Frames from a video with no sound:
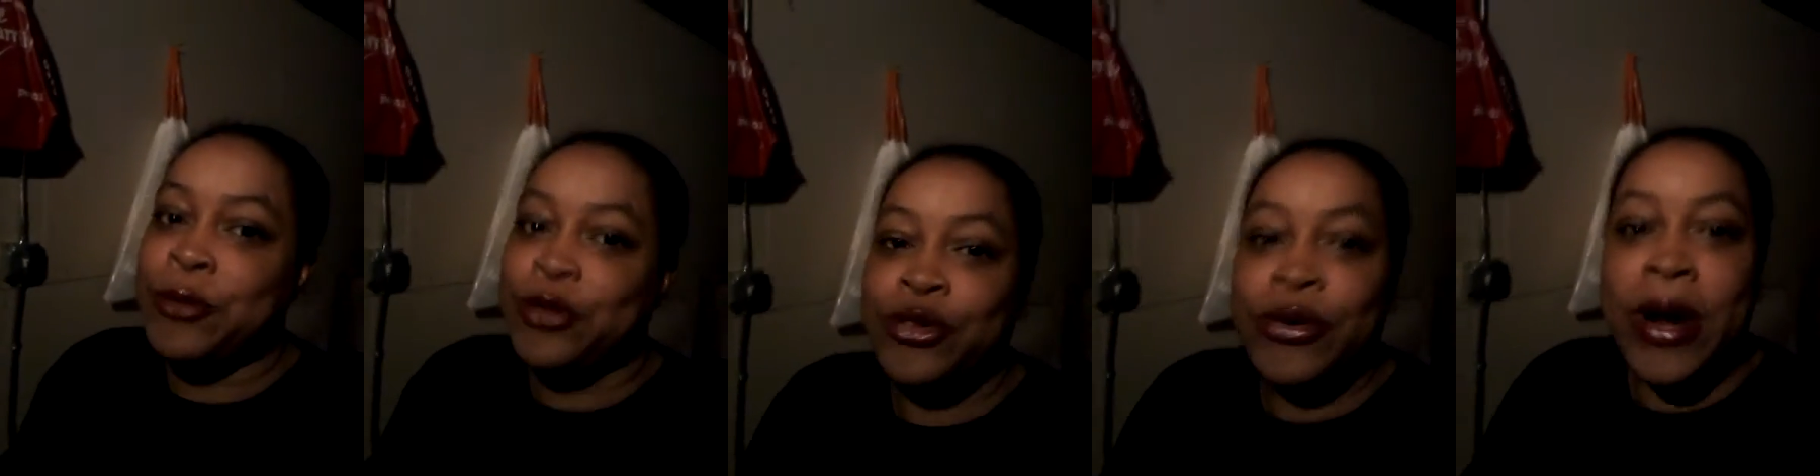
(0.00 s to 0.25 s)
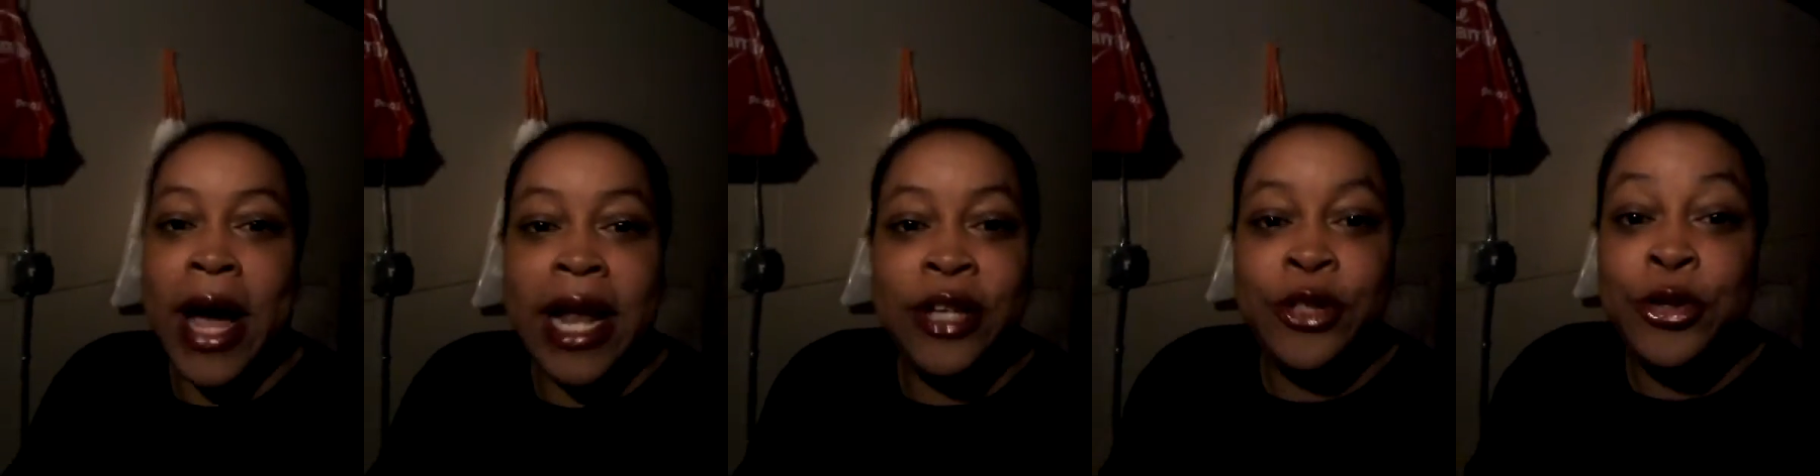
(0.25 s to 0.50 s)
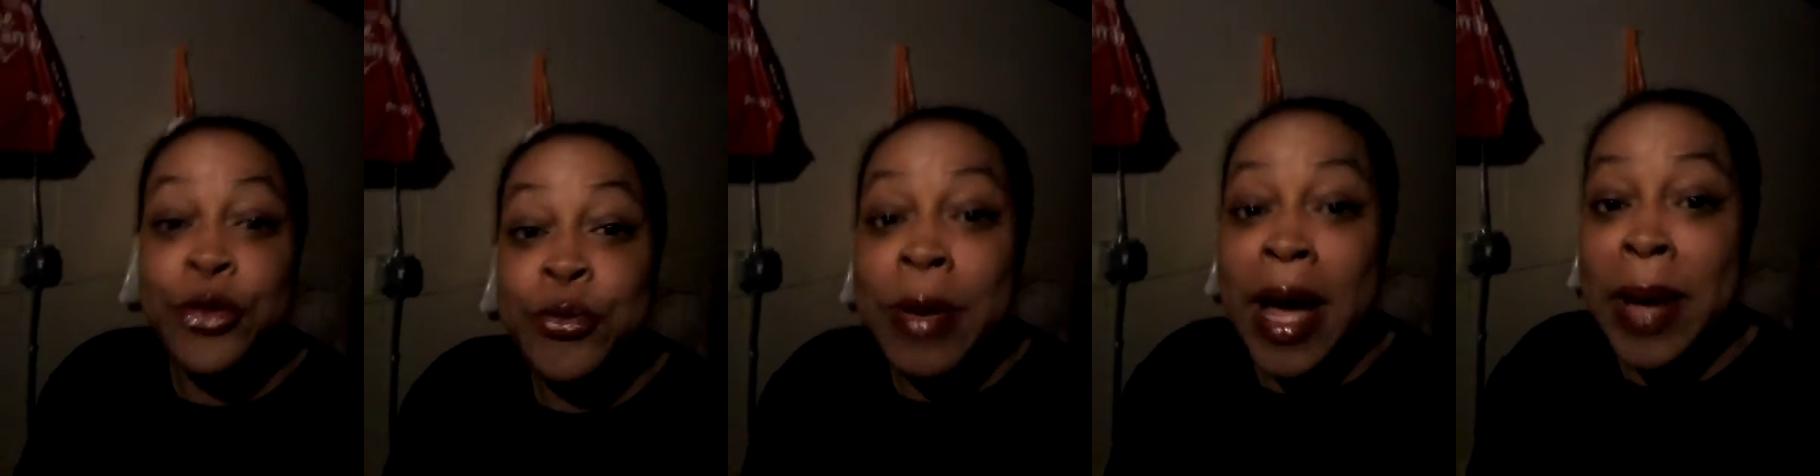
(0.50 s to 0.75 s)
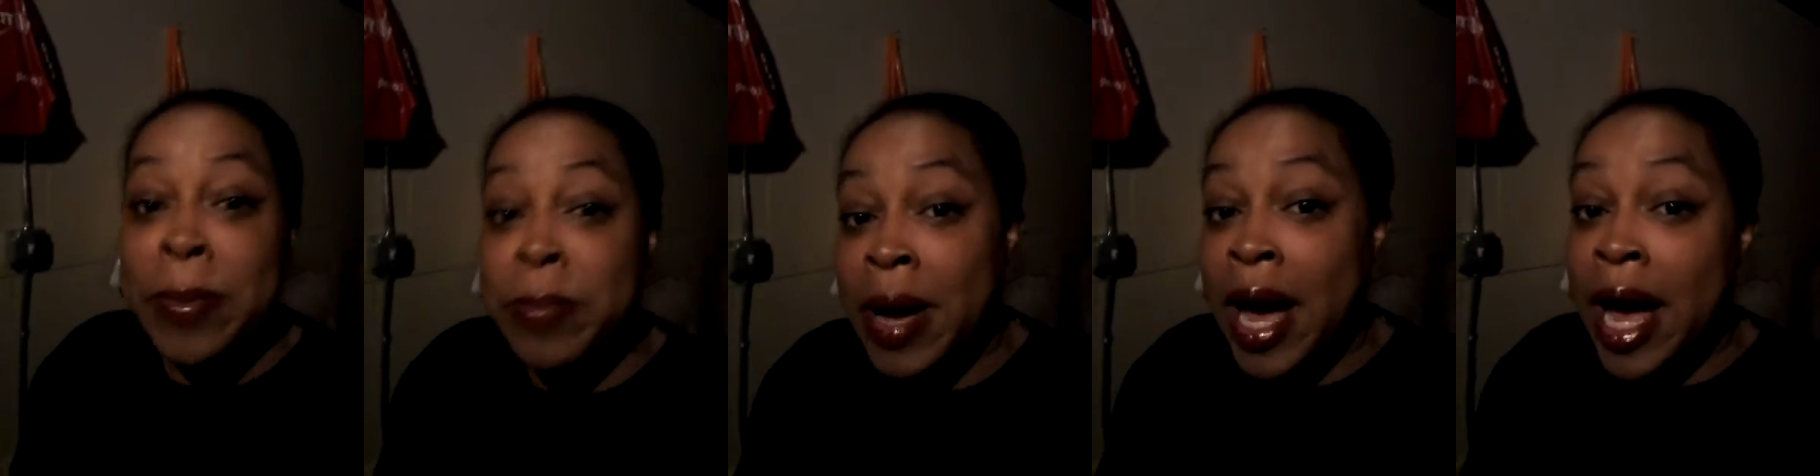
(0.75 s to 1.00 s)
try to do
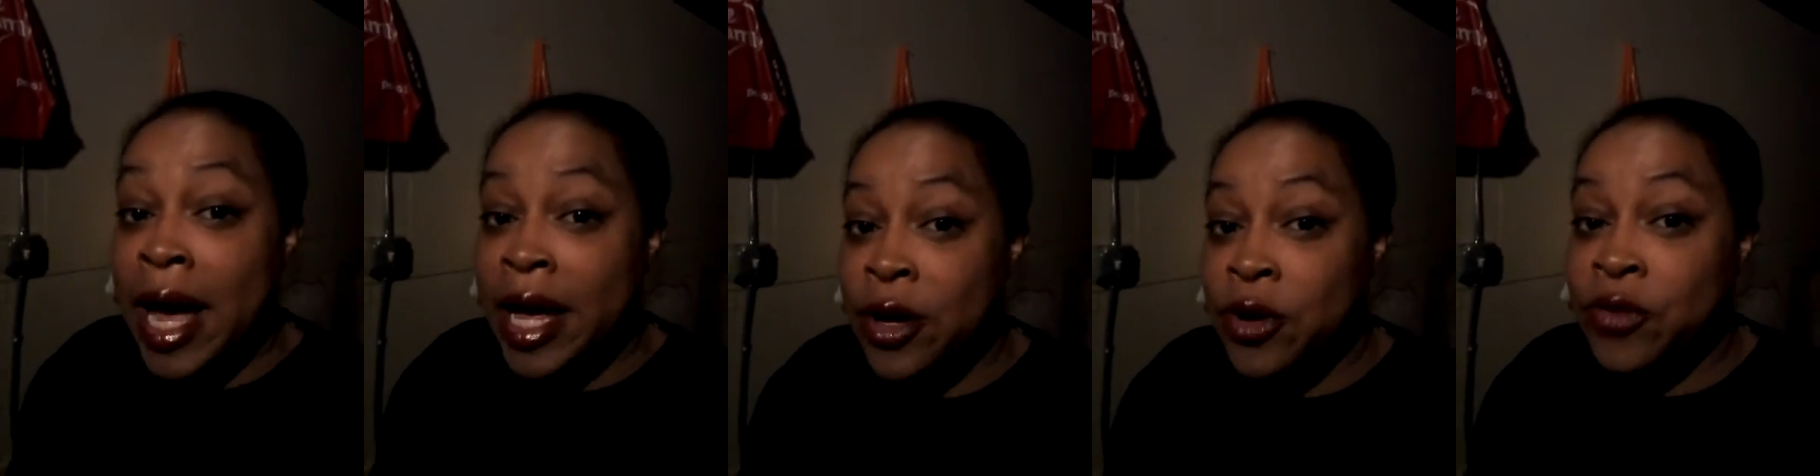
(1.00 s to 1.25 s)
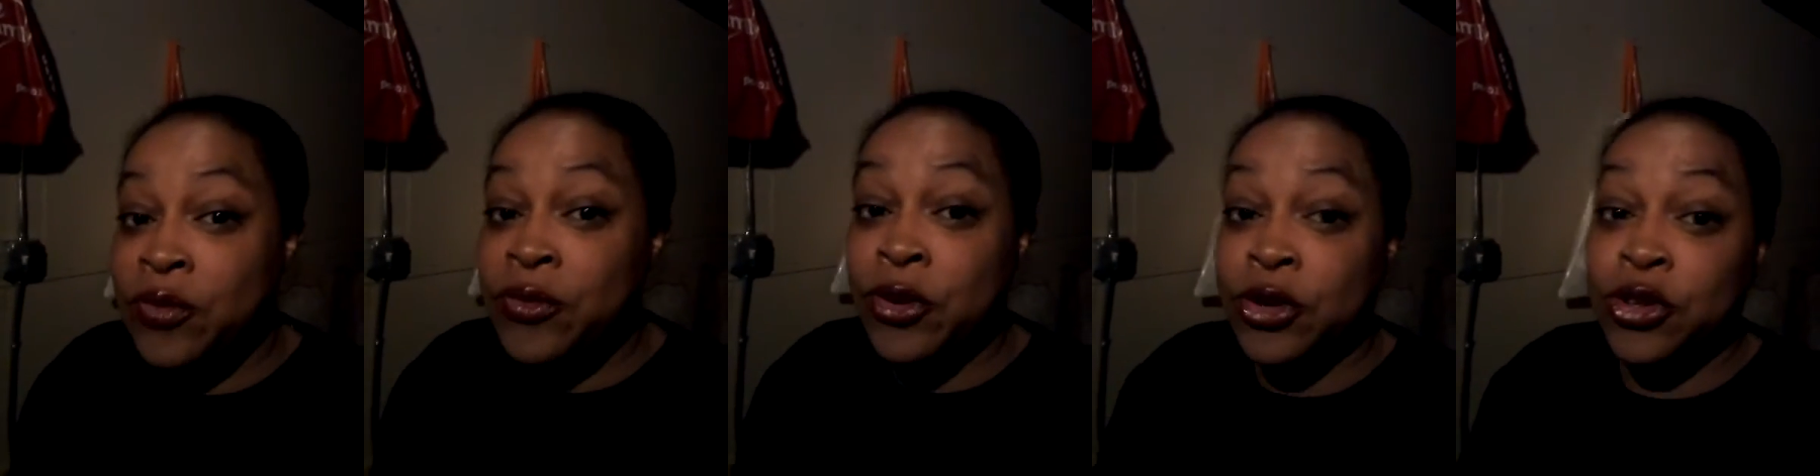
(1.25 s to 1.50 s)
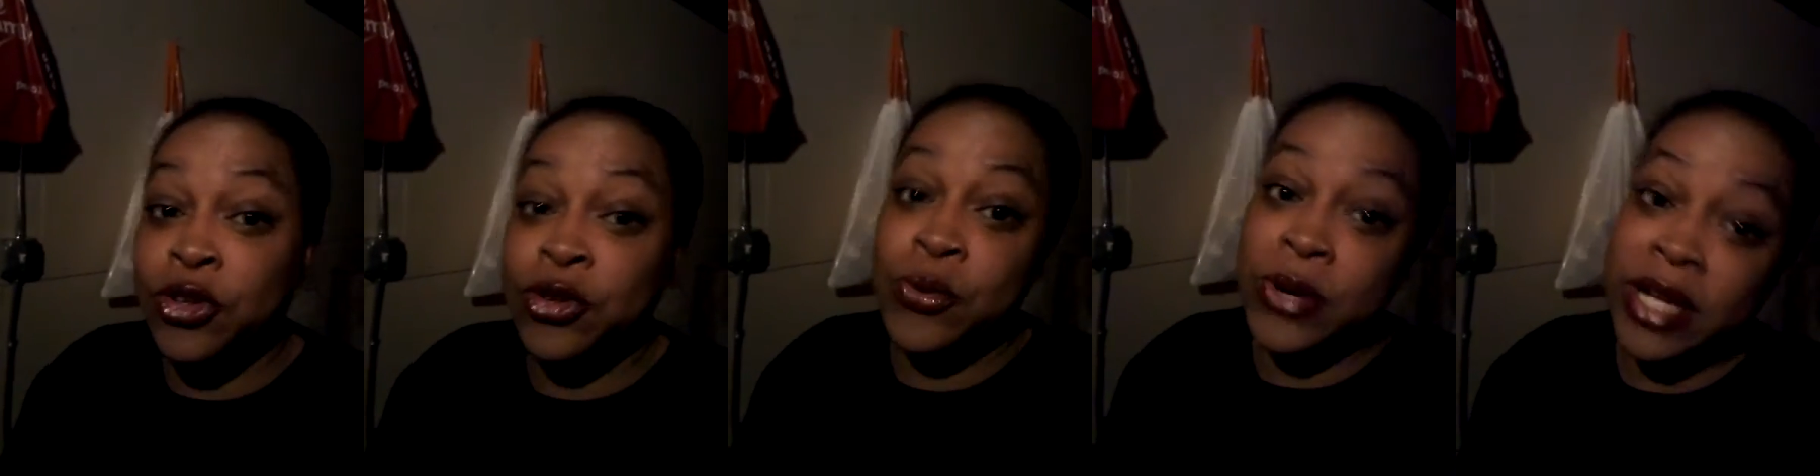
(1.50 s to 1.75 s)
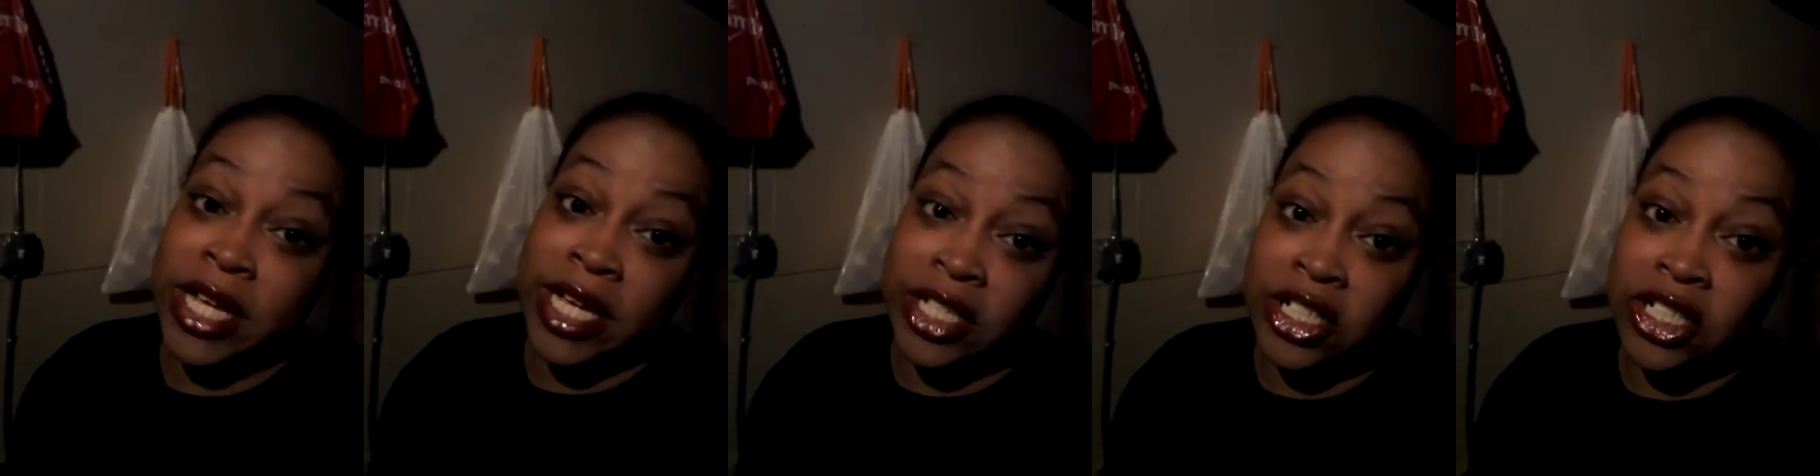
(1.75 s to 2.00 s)
my bio for
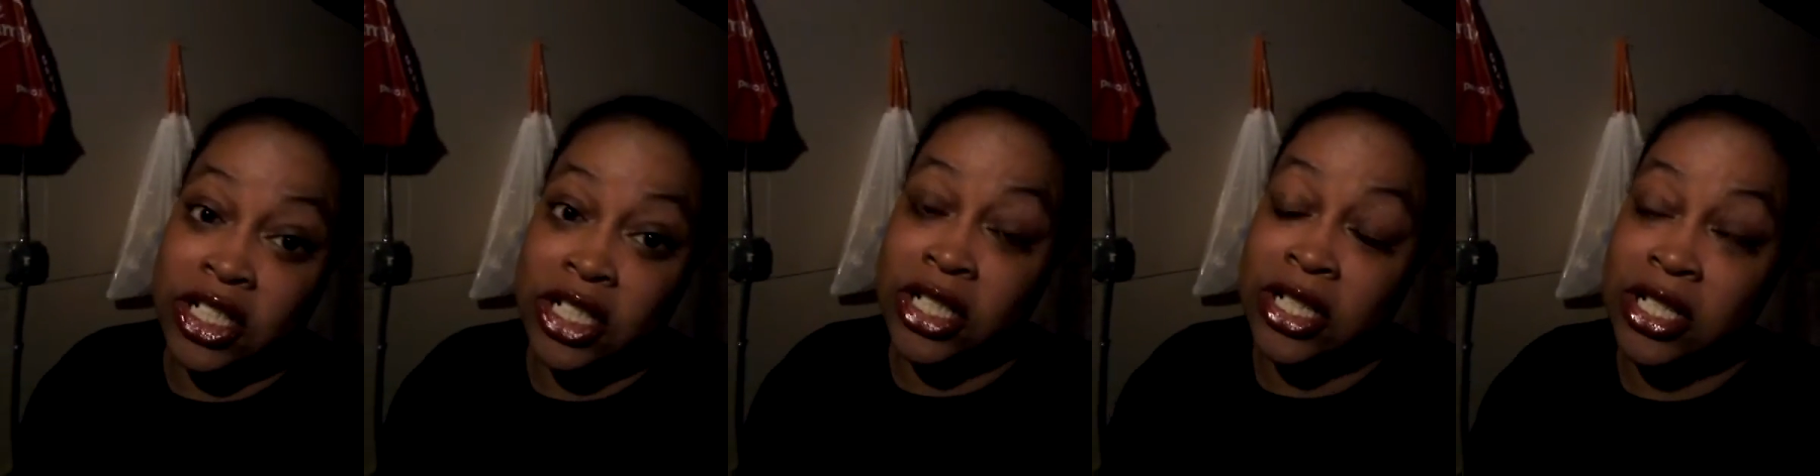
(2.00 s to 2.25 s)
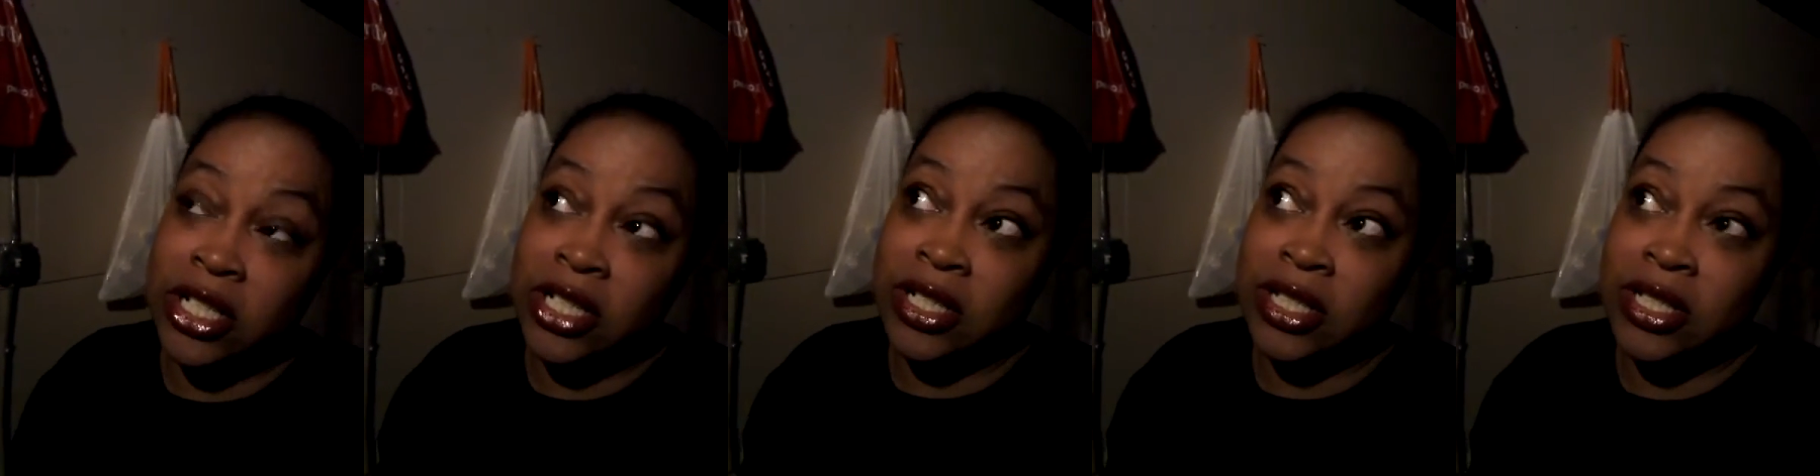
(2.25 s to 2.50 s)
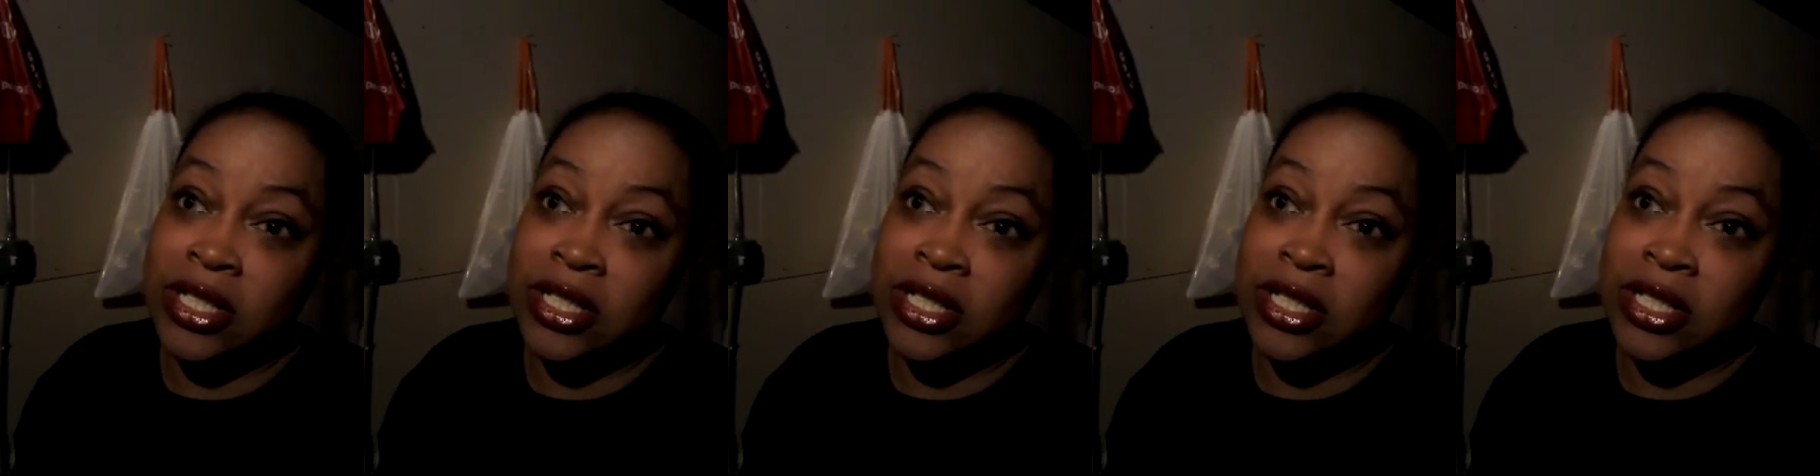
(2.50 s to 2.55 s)
Twitch